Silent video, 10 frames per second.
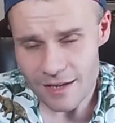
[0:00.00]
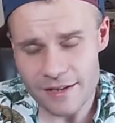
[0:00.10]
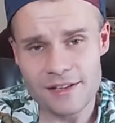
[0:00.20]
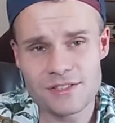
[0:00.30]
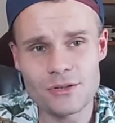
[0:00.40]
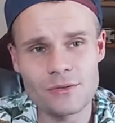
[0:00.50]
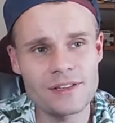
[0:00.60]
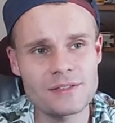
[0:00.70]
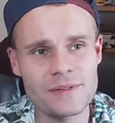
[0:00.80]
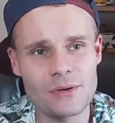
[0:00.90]
Yeah, so in
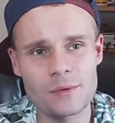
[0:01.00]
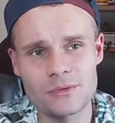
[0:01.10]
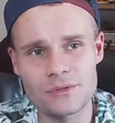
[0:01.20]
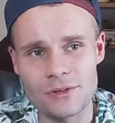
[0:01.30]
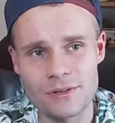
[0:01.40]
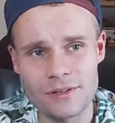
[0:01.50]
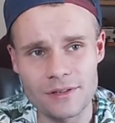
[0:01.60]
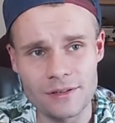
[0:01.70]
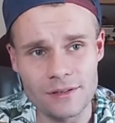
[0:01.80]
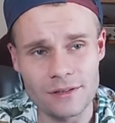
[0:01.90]
this video I want to talk
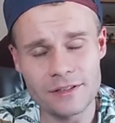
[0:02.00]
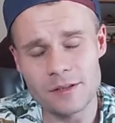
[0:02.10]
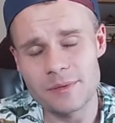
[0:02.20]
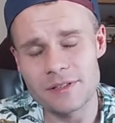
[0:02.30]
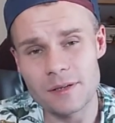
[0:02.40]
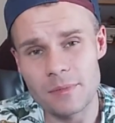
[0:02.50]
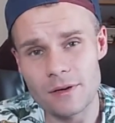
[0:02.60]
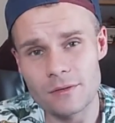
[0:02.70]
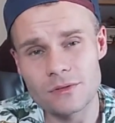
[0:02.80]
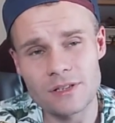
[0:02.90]
a little bit
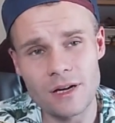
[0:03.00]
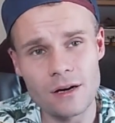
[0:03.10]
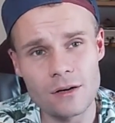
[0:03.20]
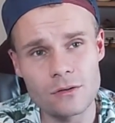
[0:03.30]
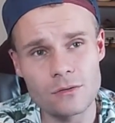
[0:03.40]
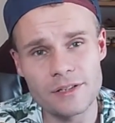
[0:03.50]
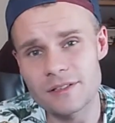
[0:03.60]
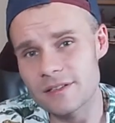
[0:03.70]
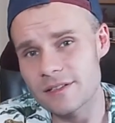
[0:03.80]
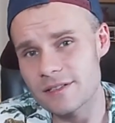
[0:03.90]
about how
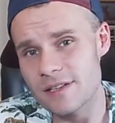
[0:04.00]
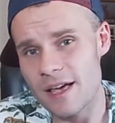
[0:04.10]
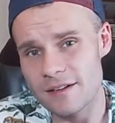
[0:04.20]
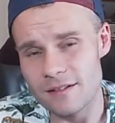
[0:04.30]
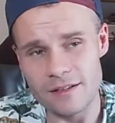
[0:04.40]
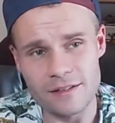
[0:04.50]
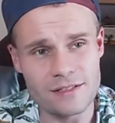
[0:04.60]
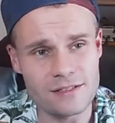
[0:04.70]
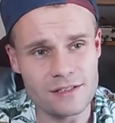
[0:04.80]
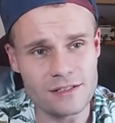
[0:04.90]
Italy is handling
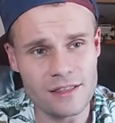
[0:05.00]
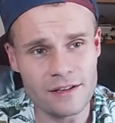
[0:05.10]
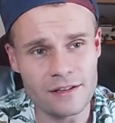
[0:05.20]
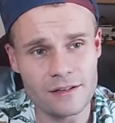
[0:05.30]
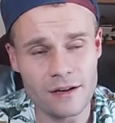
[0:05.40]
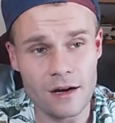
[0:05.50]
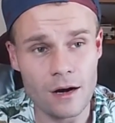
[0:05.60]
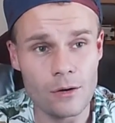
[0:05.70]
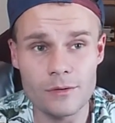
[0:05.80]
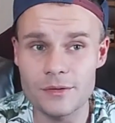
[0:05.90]
this thing,
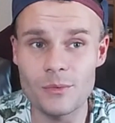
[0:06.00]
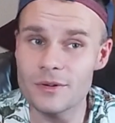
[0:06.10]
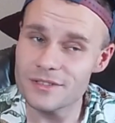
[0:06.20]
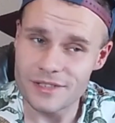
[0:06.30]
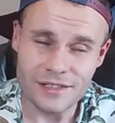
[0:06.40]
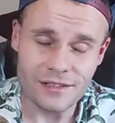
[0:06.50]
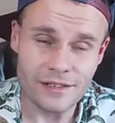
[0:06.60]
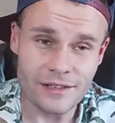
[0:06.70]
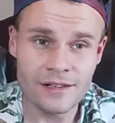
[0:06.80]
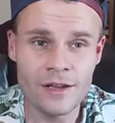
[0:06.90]
how was
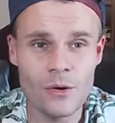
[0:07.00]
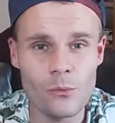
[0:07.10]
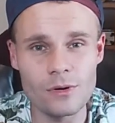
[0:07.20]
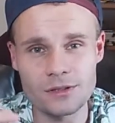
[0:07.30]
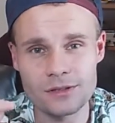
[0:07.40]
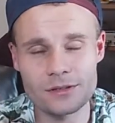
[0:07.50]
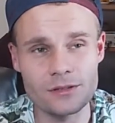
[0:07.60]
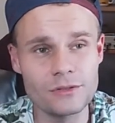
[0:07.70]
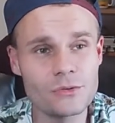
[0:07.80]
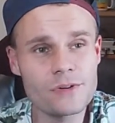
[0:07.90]
handling it, what
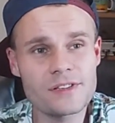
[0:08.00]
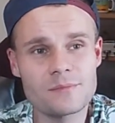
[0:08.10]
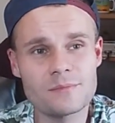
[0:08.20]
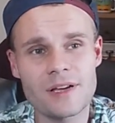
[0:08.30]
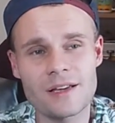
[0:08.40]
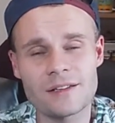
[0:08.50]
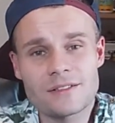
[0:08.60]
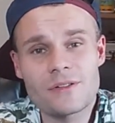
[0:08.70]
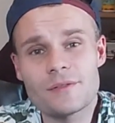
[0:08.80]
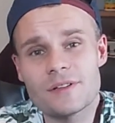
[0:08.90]
the tourism and
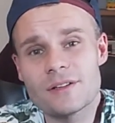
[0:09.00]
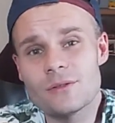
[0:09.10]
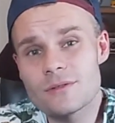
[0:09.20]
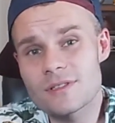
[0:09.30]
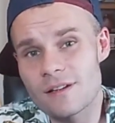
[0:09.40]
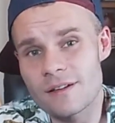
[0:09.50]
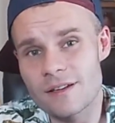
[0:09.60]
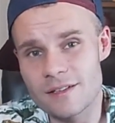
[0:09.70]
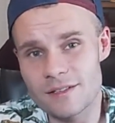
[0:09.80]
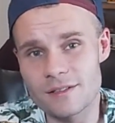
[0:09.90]
traveling looks like
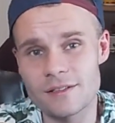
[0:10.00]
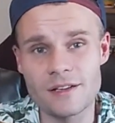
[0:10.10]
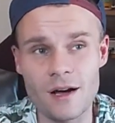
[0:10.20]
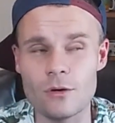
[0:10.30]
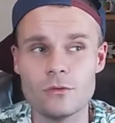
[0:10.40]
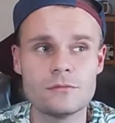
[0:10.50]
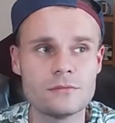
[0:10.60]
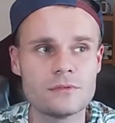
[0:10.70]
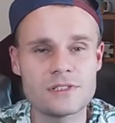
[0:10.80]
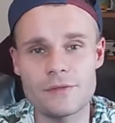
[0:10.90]
in Italy now,
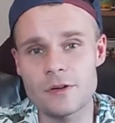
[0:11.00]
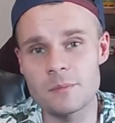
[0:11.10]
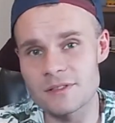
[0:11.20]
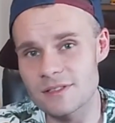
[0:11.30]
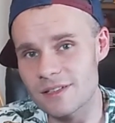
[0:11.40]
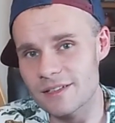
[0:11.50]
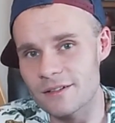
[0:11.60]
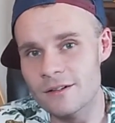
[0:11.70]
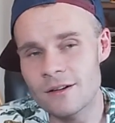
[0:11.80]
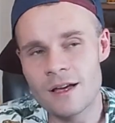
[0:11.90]
several months
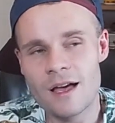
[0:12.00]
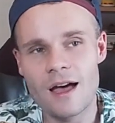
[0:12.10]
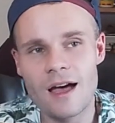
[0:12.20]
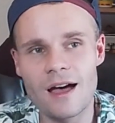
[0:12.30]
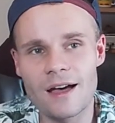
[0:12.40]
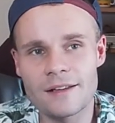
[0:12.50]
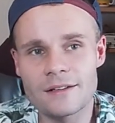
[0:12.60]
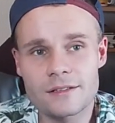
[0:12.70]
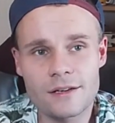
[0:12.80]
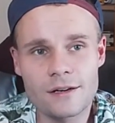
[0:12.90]
later,
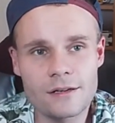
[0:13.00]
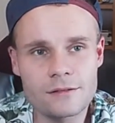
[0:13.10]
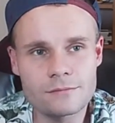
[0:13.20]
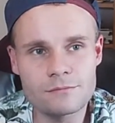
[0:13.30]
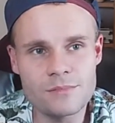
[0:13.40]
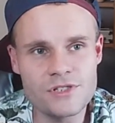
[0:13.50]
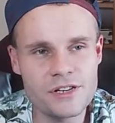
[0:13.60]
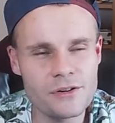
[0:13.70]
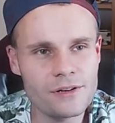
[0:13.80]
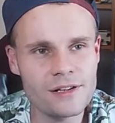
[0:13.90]
and
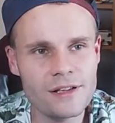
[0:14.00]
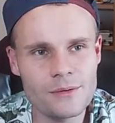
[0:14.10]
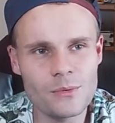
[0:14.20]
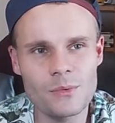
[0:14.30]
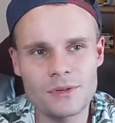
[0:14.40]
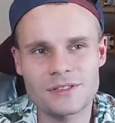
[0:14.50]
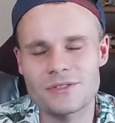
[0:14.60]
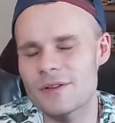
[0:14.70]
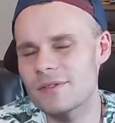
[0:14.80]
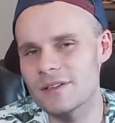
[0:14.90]
generally what
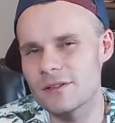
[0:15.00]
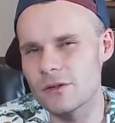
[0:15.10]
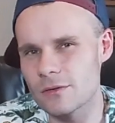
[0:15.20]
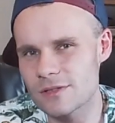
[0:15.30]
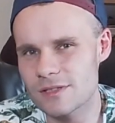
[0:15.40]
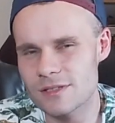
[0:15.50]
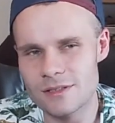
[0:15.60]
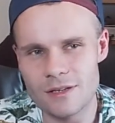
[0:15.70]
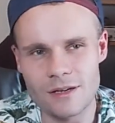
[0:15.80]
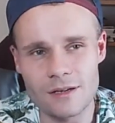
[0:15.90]
traveling
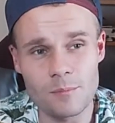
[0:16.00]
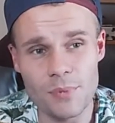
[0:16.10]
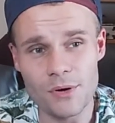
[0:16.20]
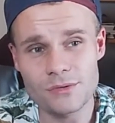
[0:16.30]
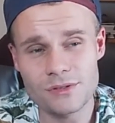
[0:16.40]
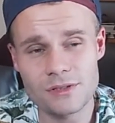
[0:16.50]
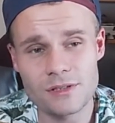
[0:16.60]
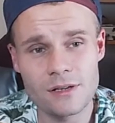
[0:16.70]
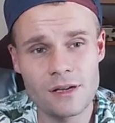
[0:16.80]
looks post